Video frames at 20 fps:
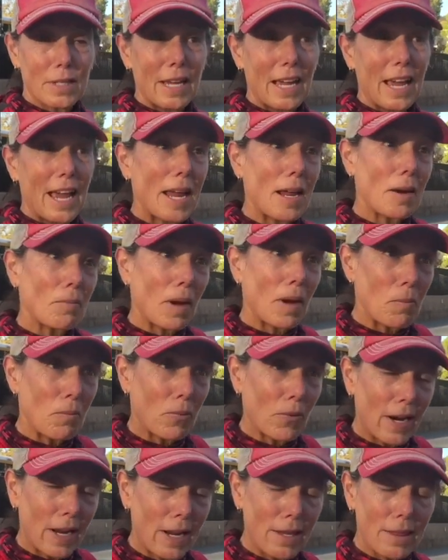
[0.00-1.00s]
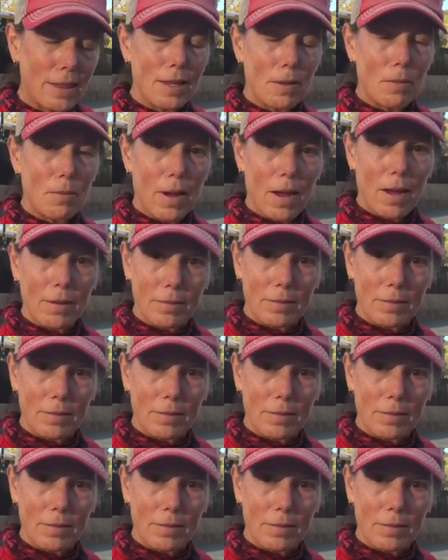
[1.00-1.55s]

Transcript: I had my breath and my